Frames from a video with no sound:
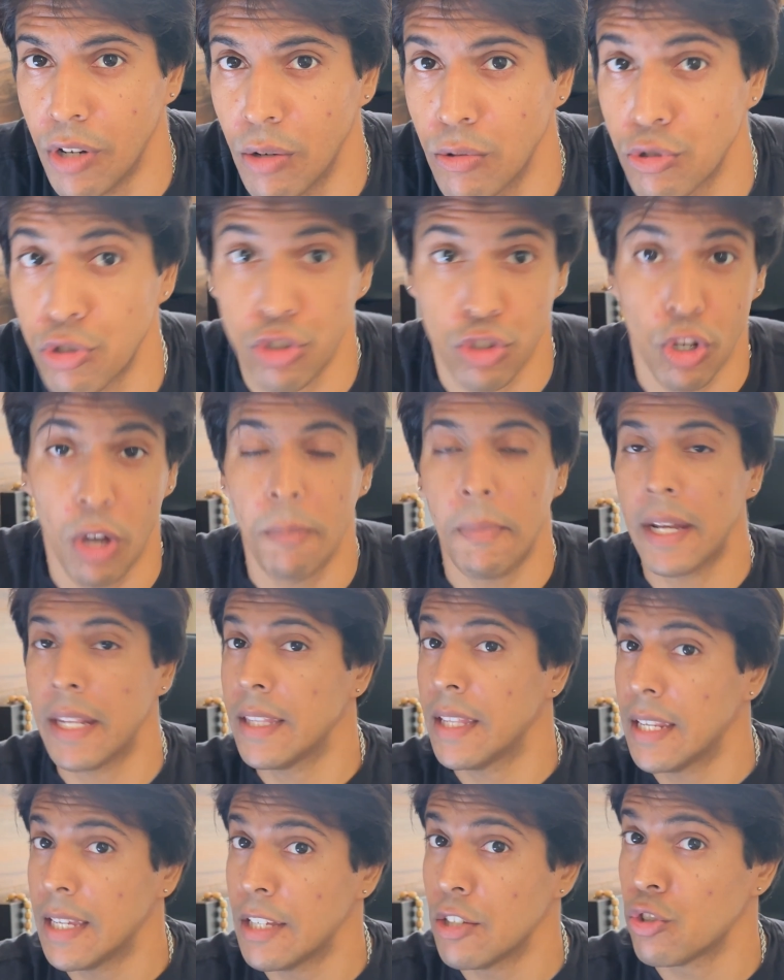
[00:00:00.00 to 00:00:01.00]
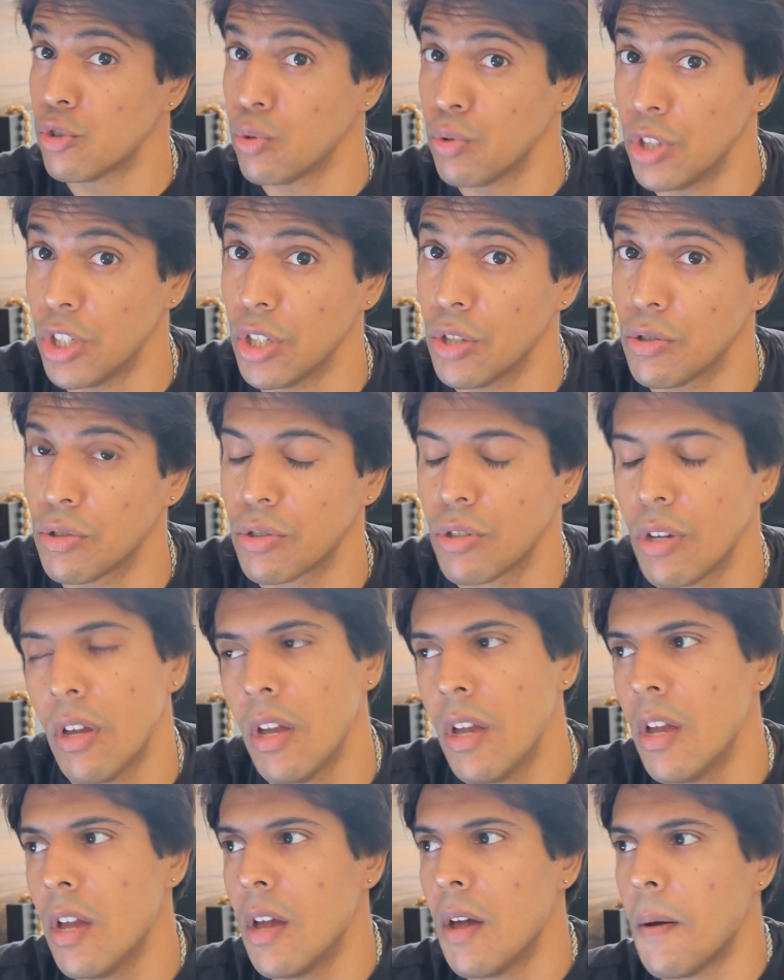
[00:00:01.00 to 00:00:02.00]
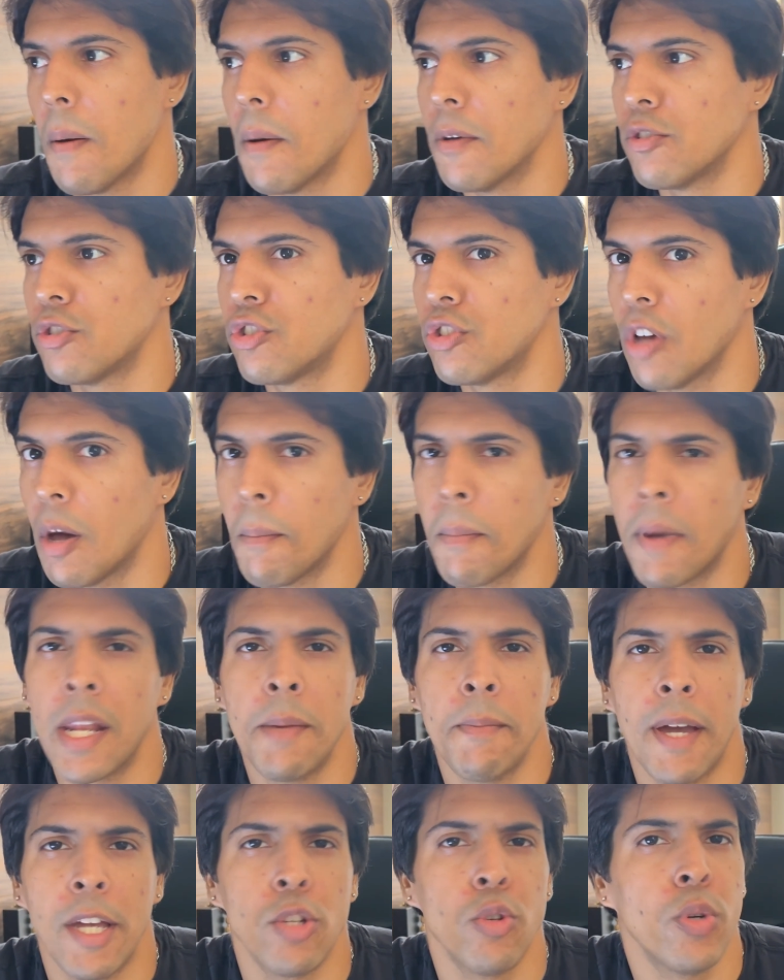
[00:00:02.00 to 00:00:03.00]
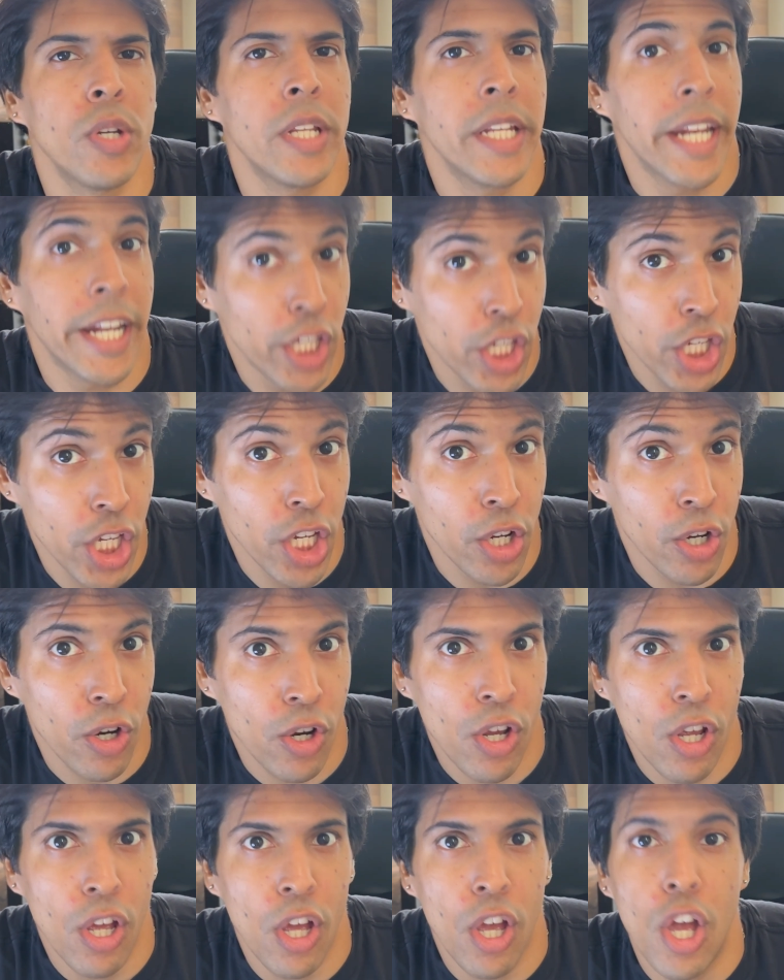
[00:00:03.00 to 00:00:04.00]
Somebody did it in 2 years. Somebody might do it in a year.